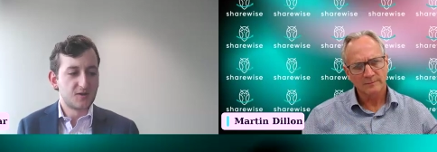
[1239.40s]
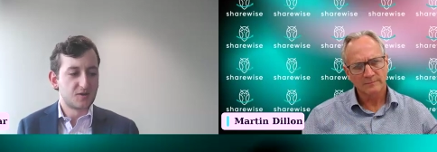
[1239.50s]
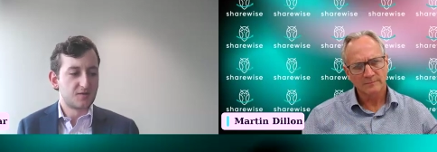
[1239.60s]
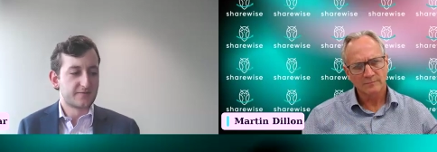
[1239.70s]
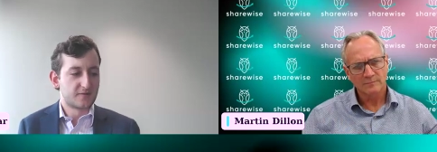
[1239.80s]

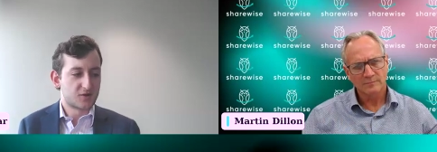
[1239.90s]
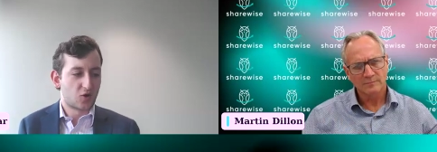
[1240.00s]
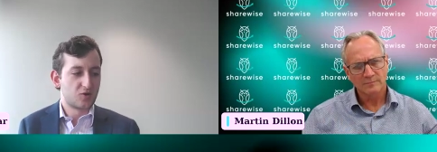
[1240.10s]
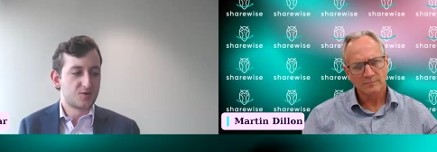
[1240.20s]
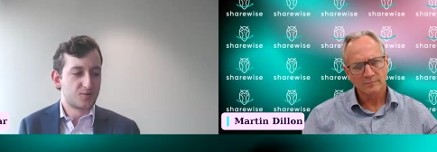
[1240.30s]
Speaker 1: vision for its
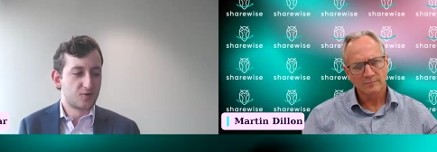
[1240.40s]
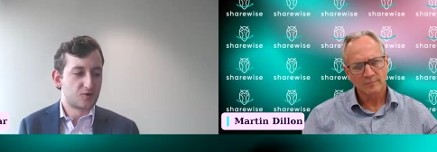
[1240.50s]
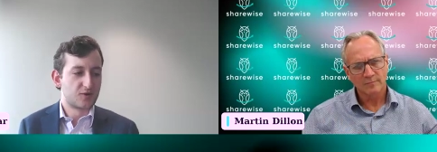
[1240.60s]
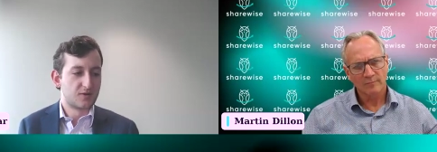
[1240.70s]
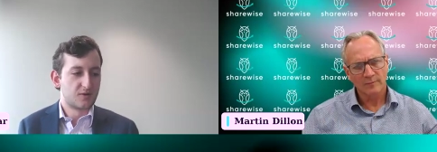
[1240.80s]

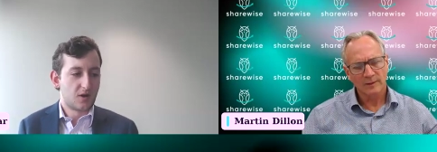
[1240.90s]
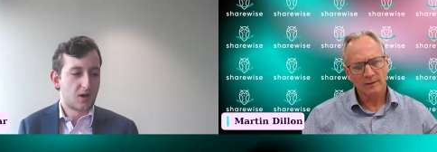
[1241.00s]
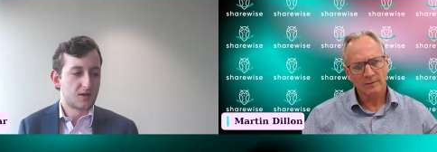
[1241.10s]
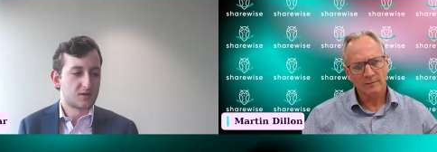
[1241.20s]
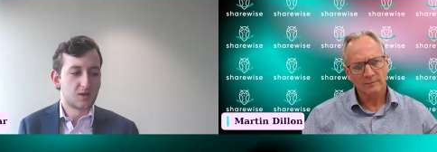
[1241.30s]
contribution
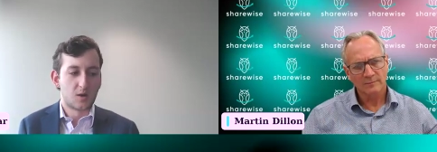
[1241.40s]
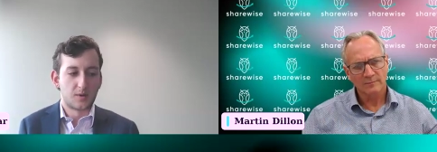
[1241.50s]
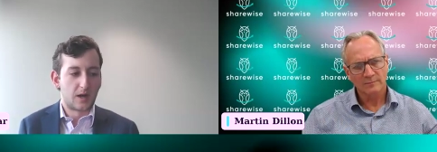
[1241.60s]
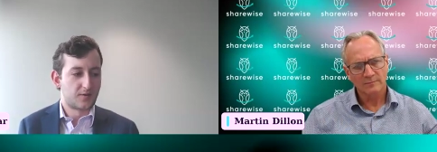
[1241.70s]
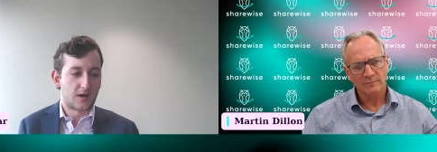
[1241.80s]
to
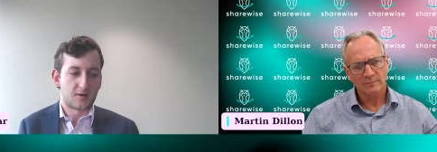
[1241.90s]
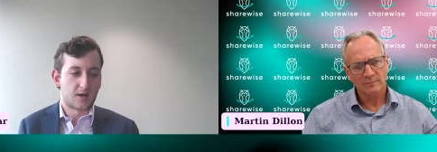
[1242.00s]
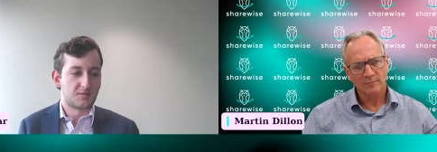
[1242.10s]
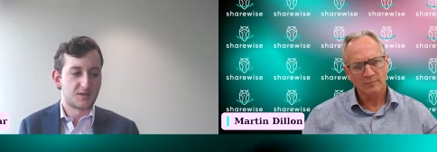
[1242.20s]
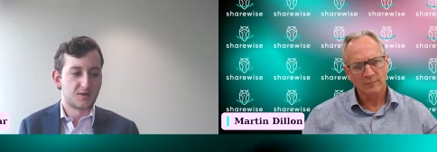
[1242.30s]
global health
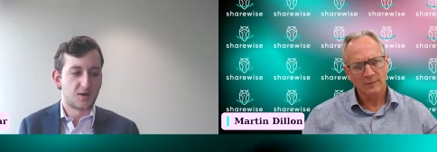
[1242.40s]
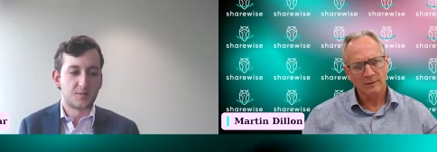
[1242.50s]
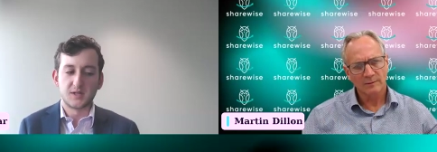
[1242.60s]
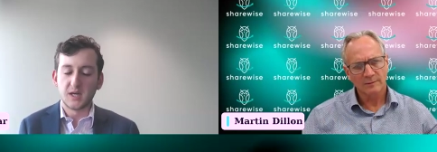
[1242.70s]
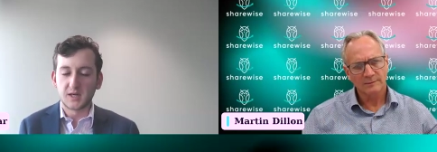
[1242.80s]
outcomes, you know,
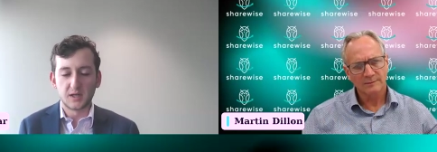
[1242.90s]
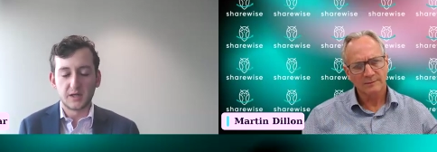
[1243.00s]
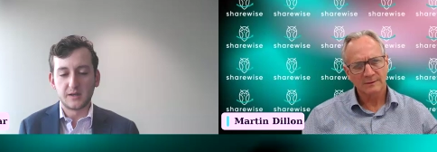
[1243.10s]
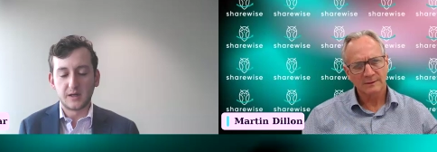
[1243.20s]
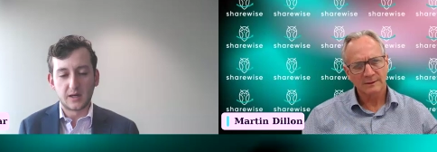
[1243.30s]

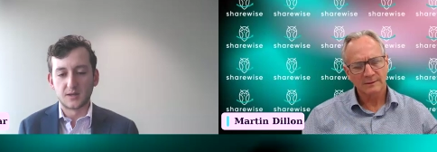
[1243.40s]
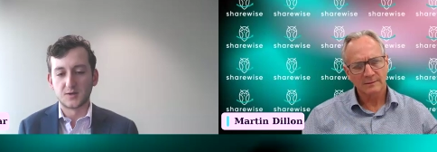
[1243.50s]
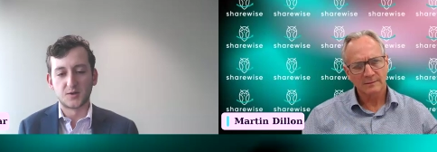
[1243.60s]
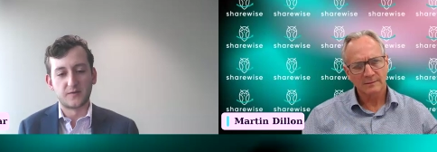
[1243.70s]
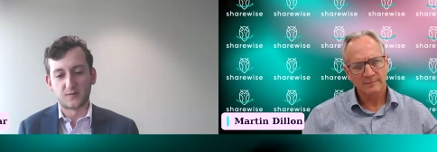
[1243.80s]
particularly in
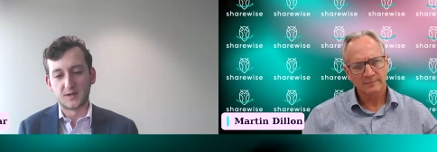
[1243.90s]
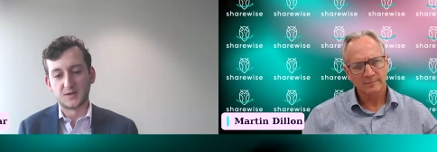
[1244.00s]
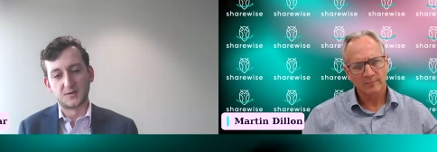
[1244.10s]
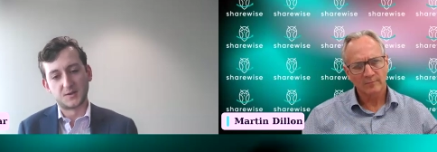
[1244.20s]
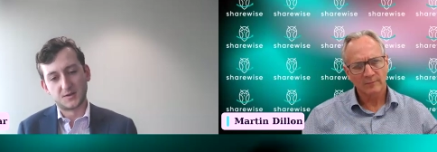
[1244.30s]
underserved
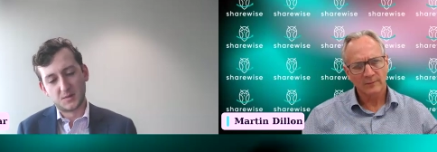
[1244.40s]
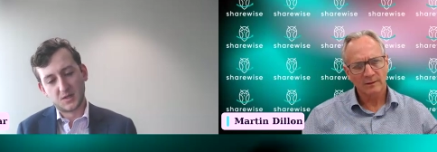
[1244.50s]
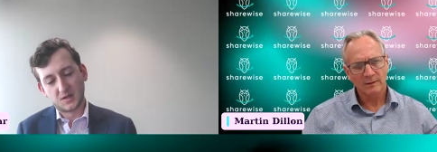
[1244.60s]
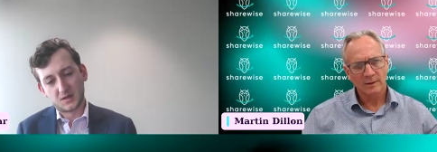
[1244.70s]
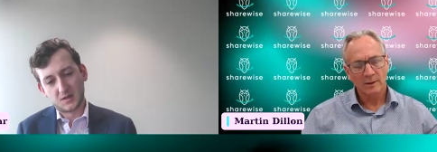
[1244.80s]
regions?
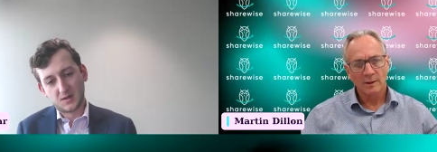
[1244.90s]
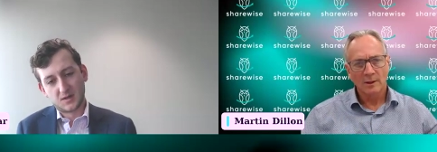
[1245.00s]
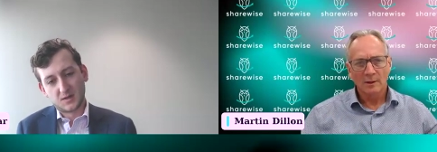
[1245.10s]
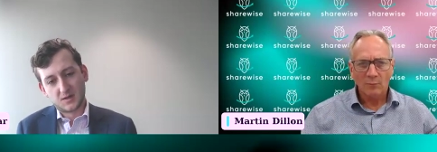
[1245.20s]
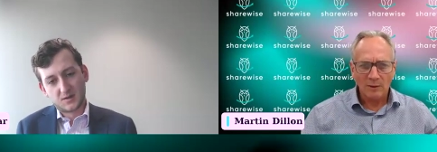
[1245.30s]

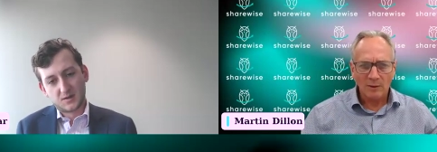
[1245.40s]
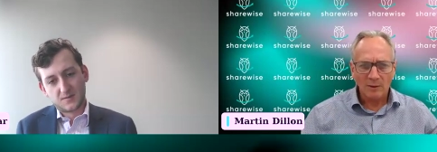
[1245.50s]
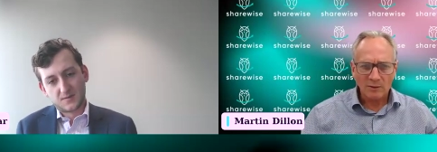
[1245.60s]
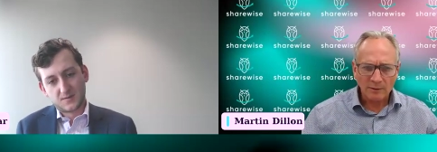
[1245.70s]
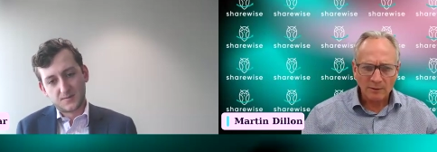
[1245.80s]
Speaker 2: Well,
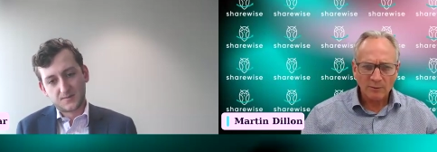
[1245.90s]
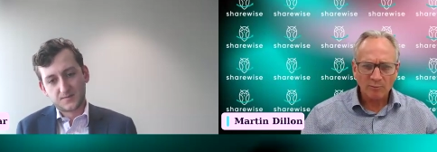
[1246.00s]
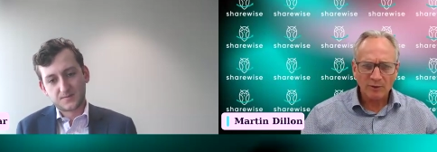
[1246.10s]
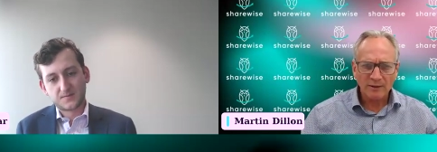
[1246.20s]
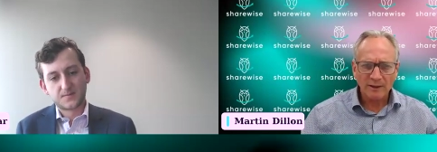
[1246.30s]
sorry, can you
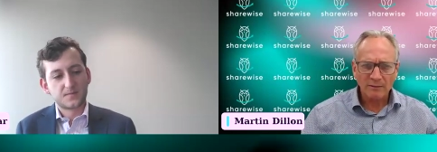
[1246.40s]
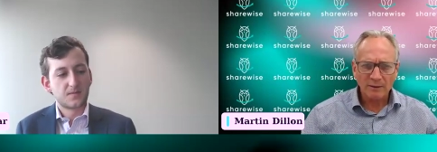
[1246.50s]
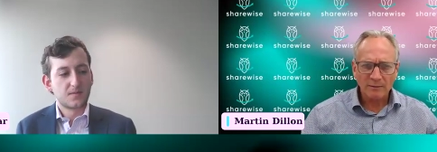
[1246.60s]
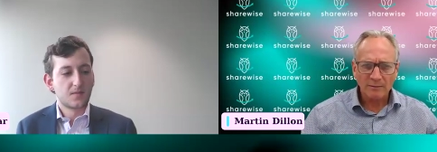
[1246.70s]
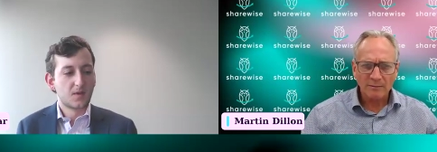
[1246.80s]
repeat that?
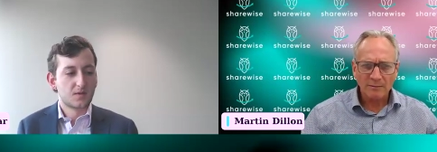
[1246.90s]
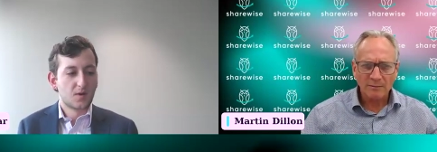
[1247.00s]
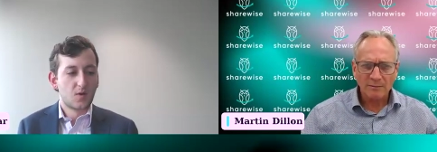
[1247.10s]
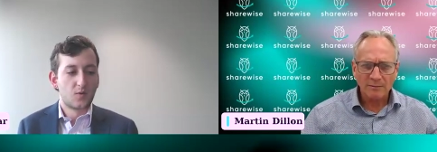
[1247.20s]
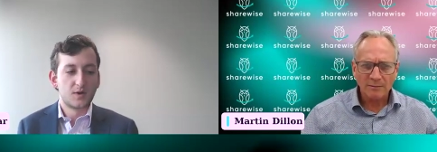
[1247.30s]

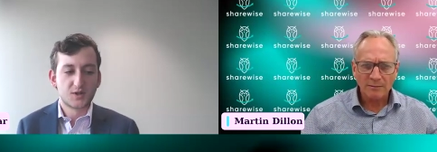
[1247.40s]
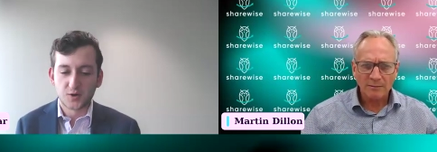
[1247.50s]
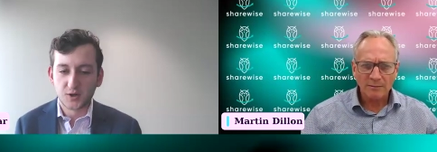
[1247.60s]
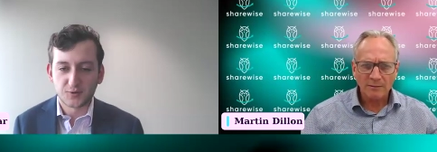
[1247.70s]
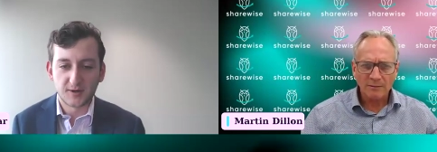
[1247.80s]
Speaker 1: What is
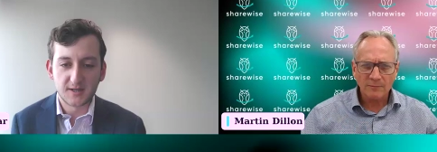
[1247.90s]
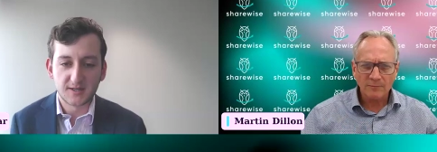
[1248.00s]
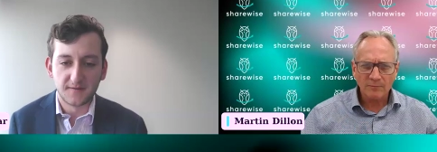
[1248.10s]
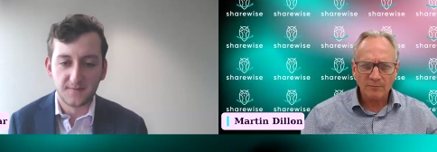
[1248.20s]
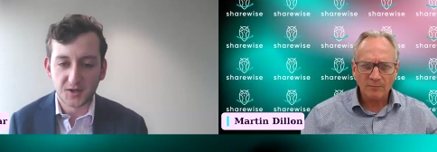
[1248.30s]
TruScreen's
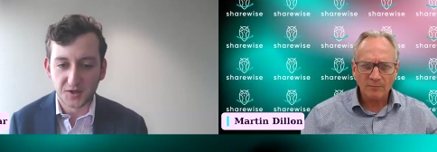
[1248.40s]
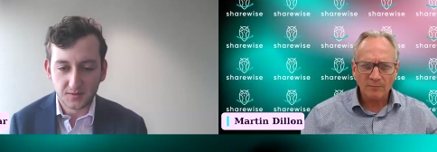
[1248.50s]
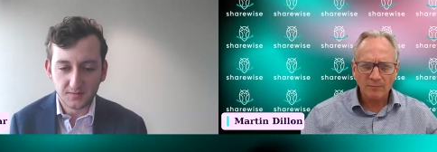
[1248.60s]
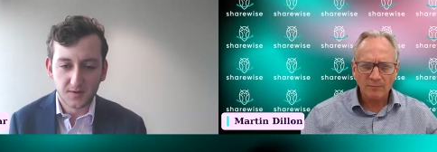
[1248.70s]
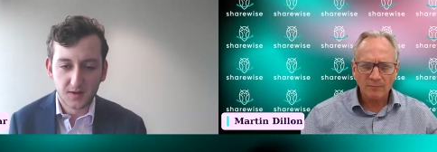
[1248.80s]

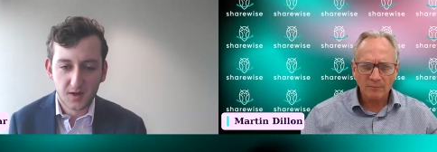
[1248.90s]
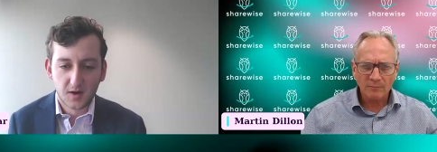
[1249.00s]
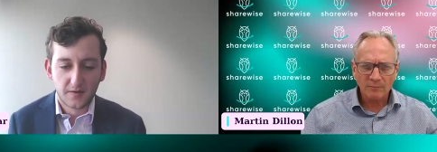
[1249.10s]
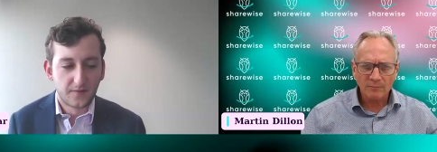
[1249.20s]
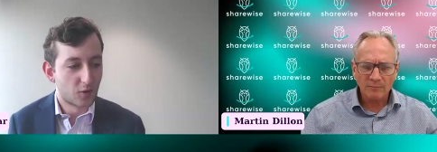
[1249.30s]
vision
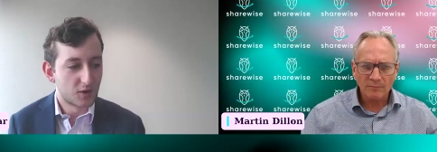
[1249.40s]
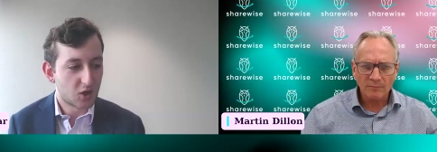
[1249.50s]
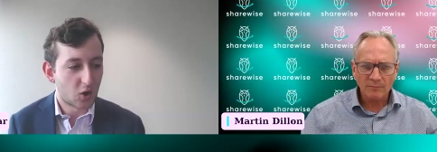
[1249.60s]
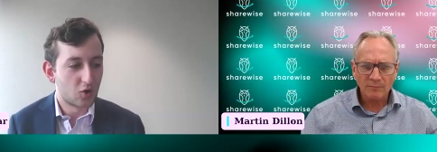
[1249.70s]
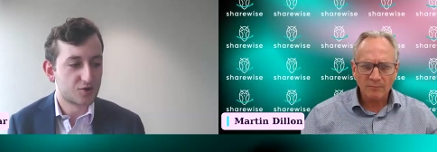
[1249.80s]
for its
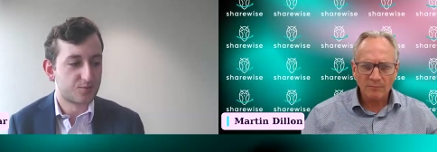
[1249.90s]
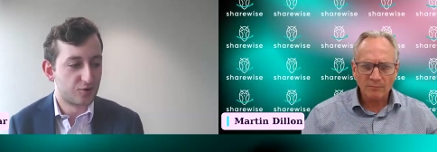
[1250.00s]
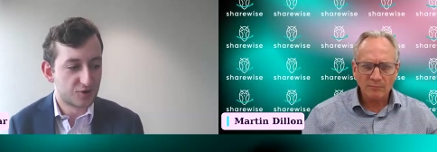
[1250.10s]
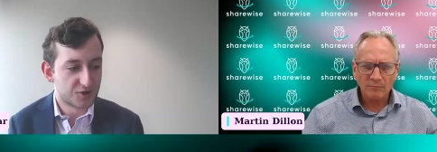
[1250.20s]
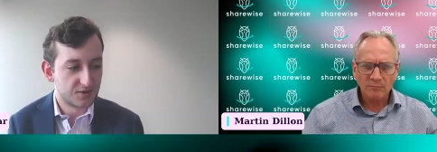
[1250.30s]

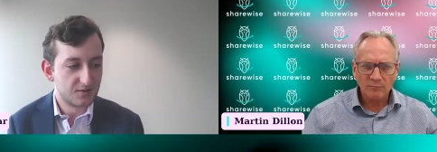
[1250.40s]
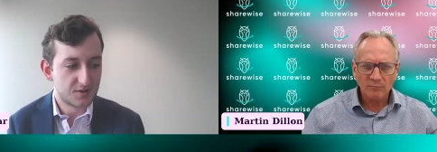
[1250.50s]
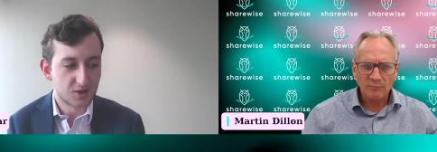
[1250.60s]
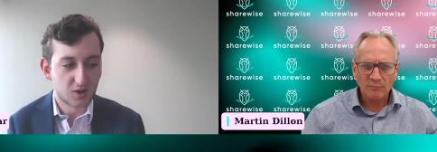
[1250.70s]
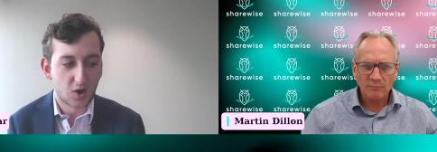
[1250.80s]
contribution
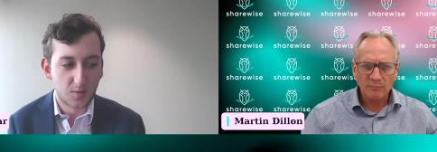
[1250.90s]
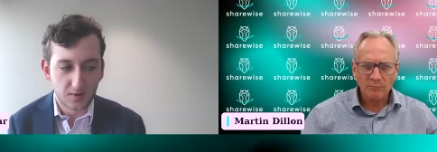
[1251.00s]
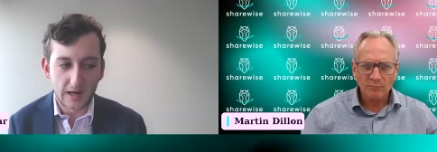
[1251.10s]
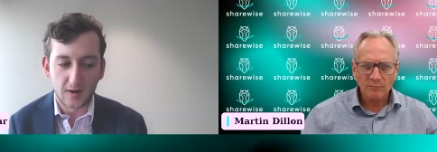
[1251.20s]
to global